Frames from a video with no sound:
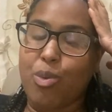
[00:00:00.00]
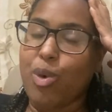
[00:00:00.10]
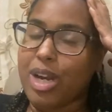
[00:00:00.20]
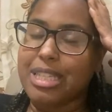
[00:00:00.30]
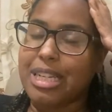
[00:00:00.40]

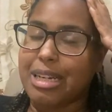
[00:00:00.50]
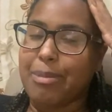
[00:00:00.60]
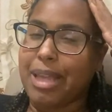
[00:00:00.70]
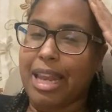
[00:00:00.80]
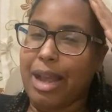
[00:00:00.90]
what is it going to
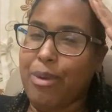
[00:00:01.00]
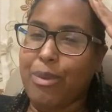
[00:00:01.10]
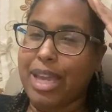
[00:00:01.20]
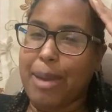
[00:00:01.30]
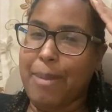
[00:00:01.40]
be like when we
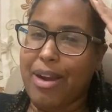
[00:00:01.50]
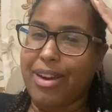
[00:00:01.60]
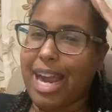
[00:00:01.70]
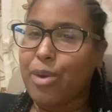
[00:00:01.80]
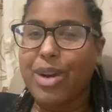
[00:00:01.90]
get
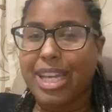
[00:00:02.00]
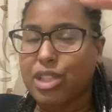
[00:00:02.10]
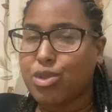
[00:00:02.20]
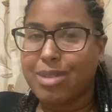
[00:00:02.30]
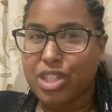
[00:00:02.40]
married? I don't want to get
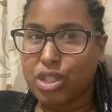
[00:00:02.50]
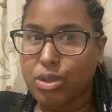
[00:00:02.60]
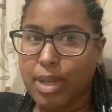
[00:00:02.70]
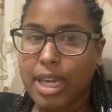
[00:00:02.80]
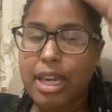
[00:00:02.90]
too much
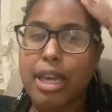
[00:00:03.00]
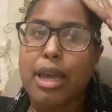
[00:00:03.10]
into it,